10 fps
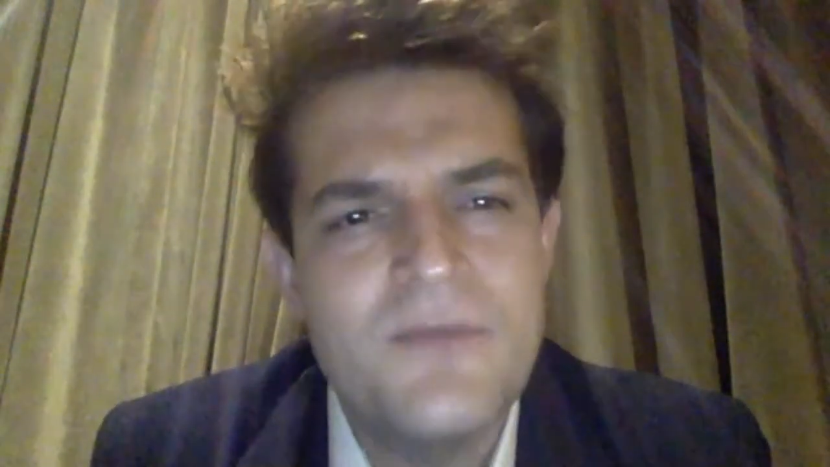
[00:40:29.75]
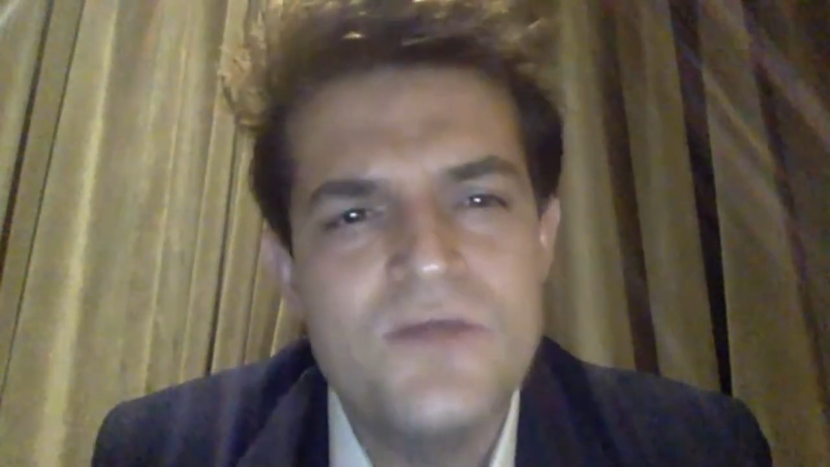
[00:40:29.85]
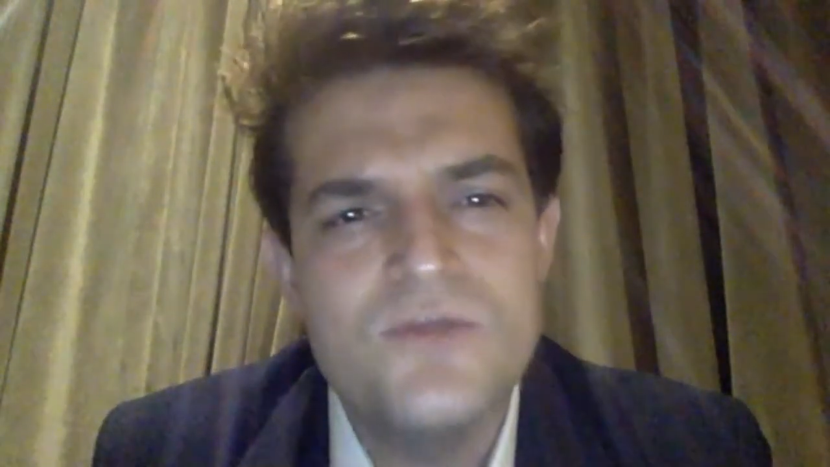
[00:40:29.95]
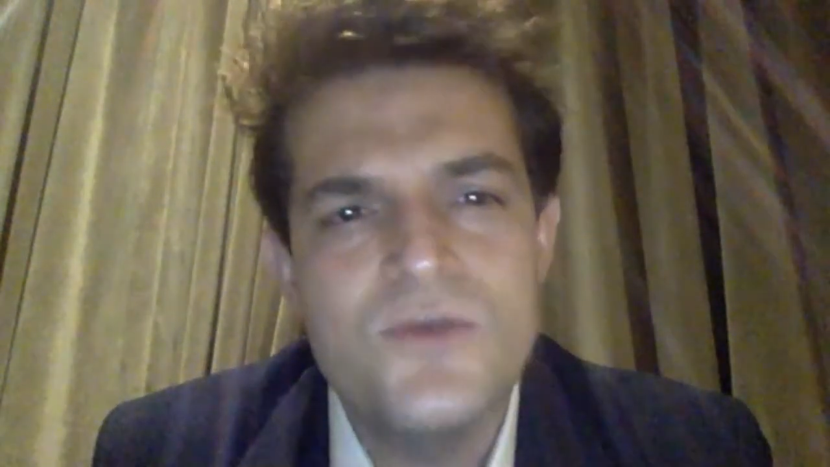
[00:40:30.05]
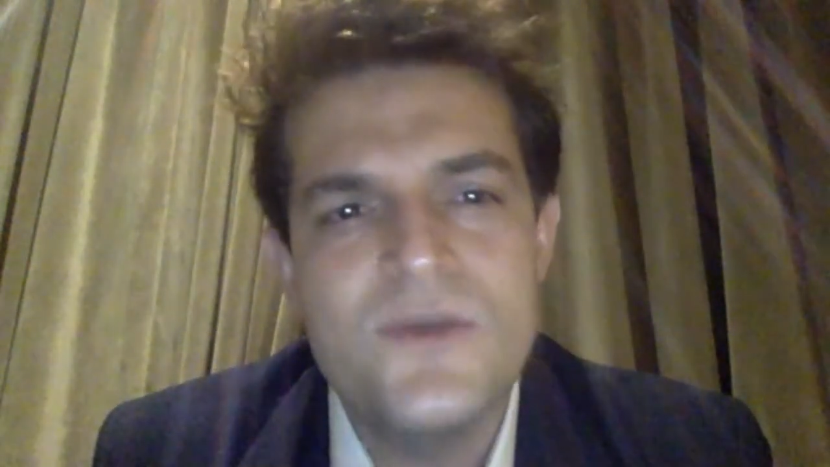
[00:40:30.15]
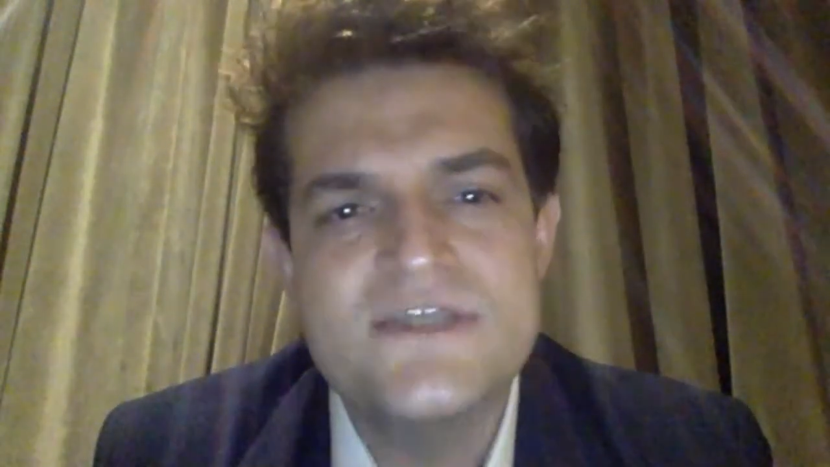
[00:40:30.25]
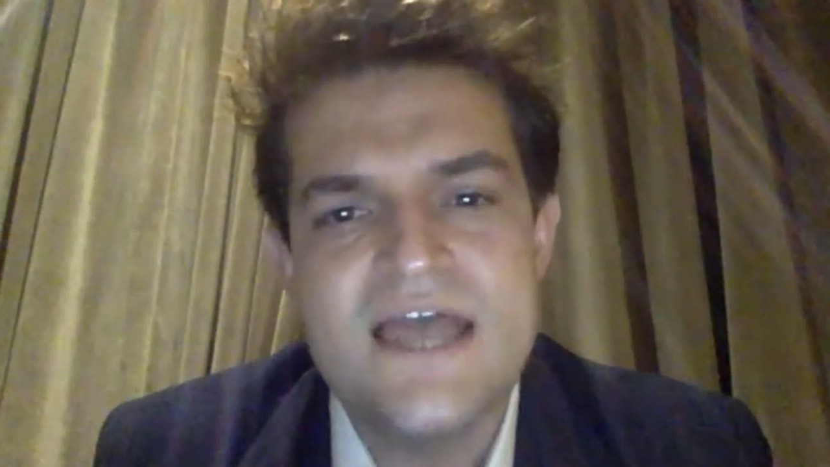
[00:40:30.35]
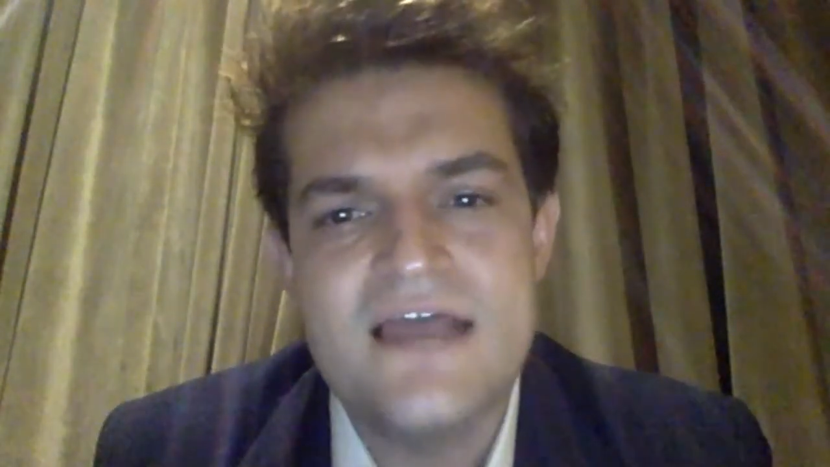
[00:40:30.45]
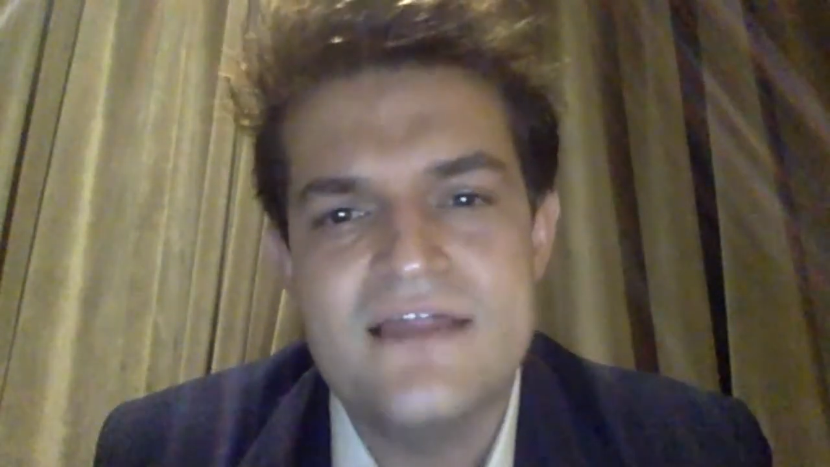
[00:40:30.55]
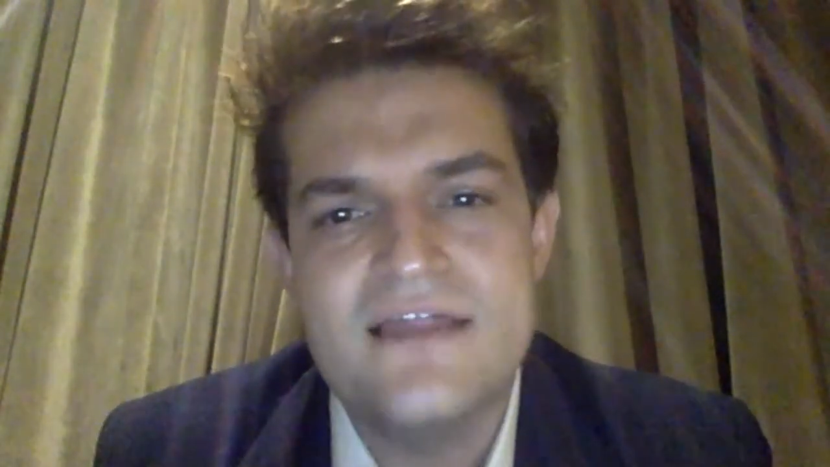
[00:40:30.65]
We don't know
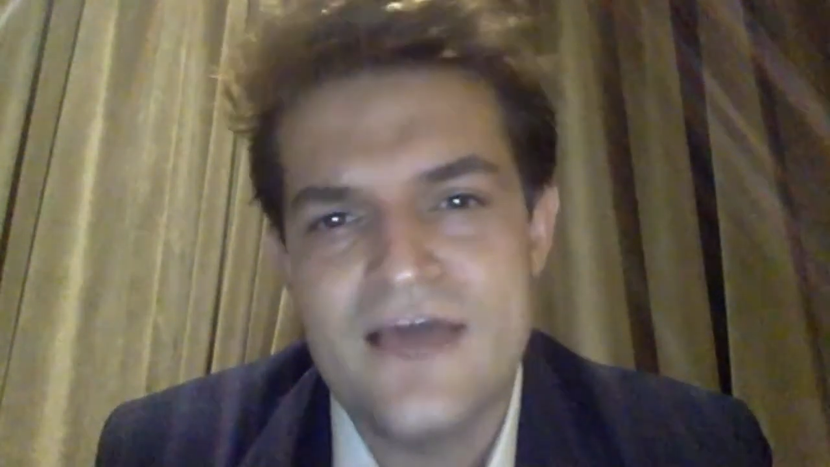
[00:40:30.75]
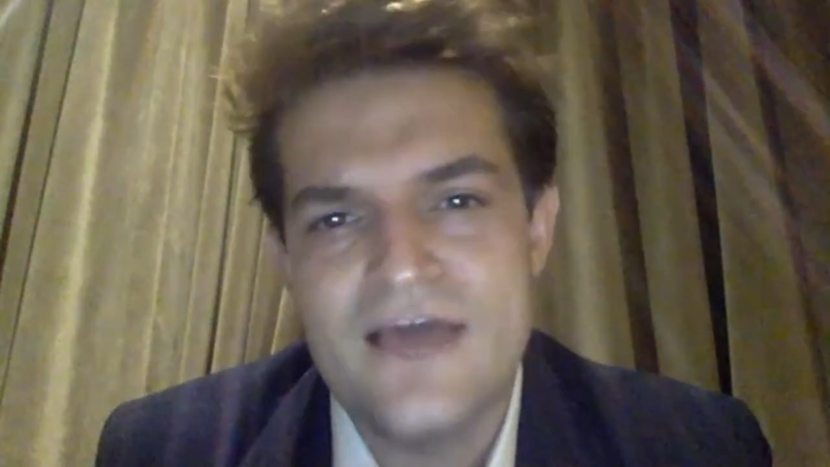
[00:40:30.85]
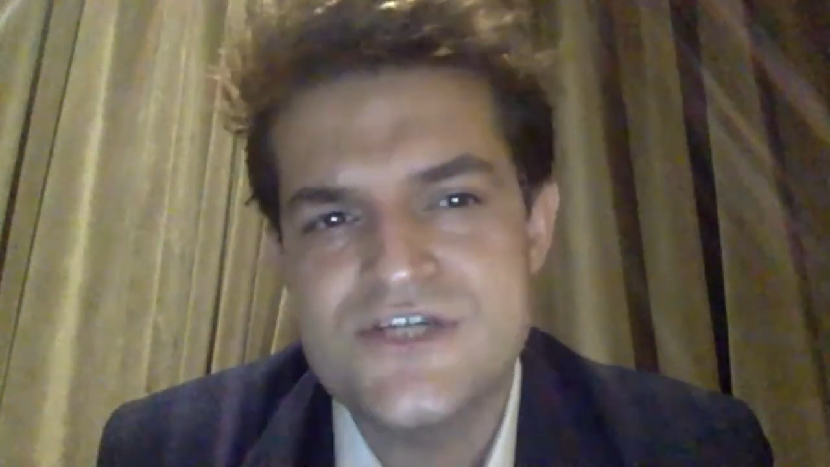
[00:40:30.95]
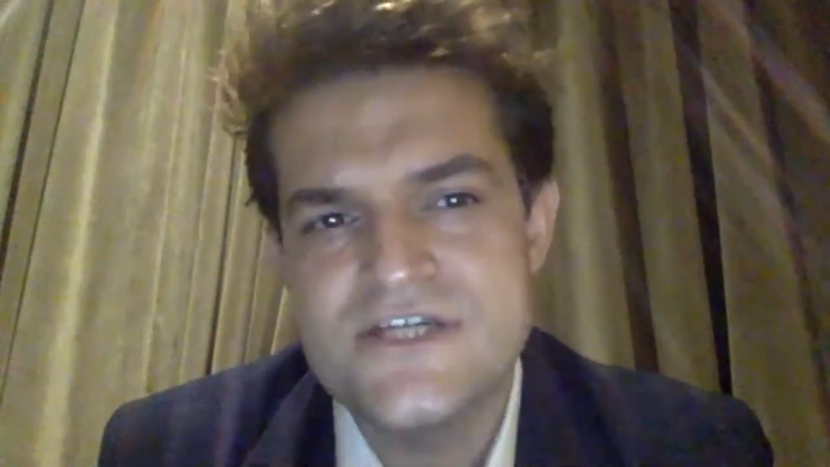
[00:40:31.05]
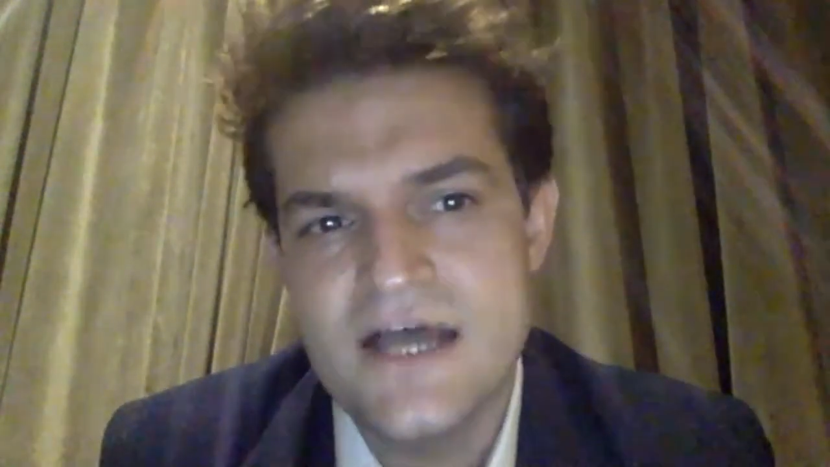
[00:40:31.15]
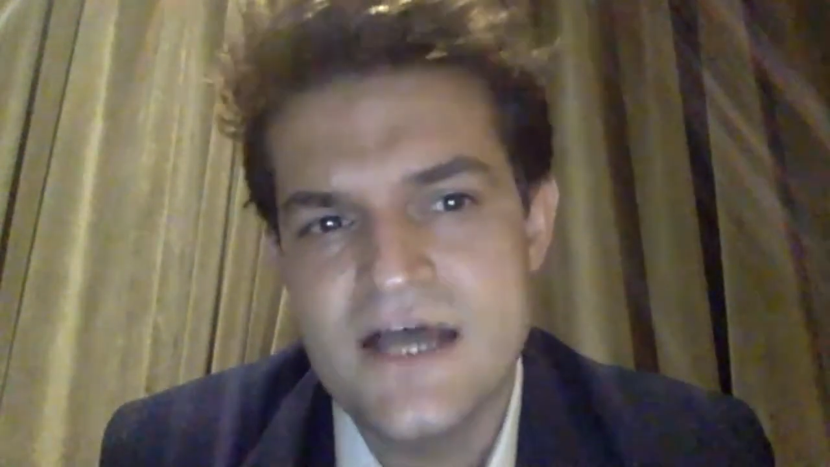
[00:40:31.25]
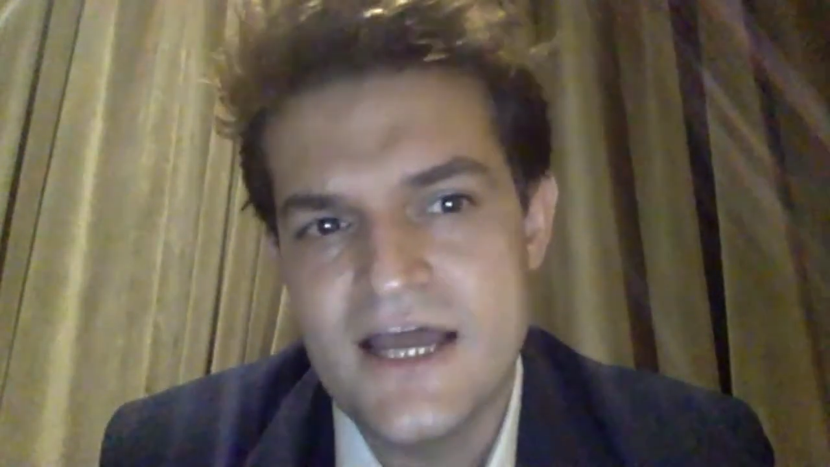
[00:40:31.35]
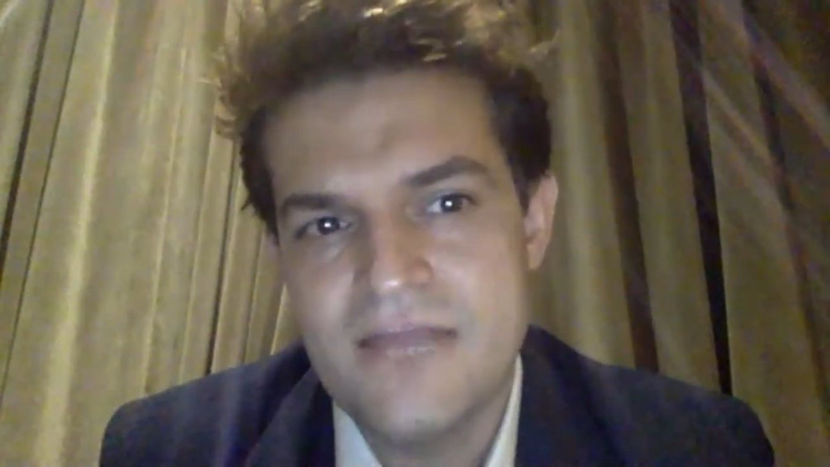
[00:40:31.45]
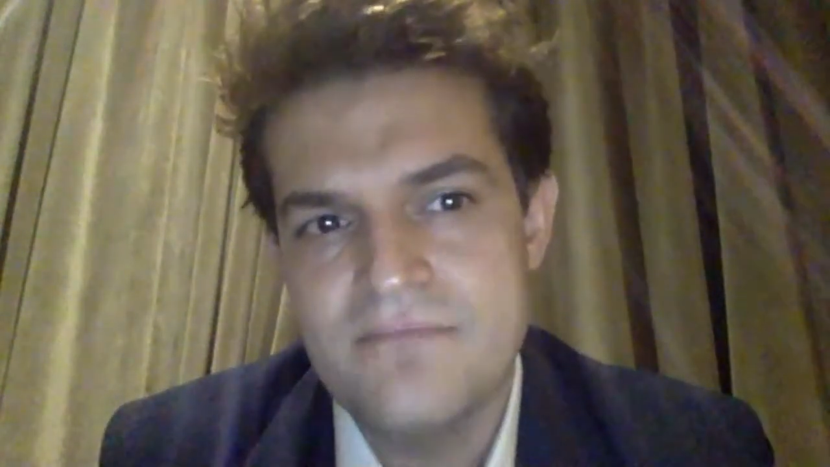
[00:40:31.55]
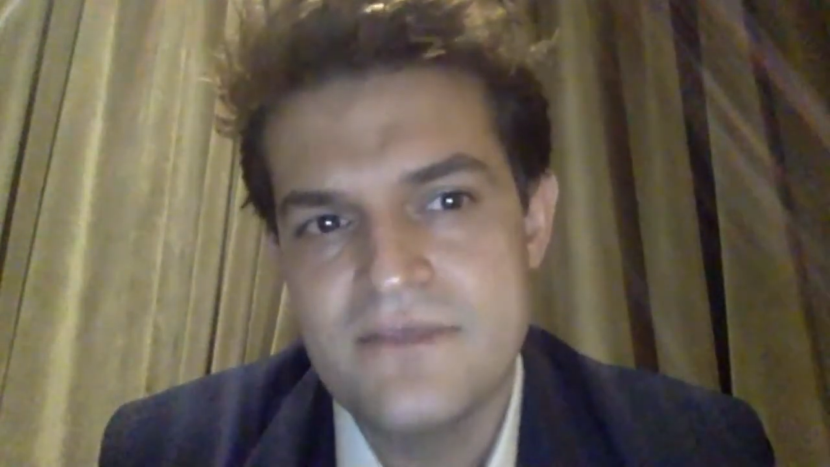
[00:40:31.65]
exactly how she died,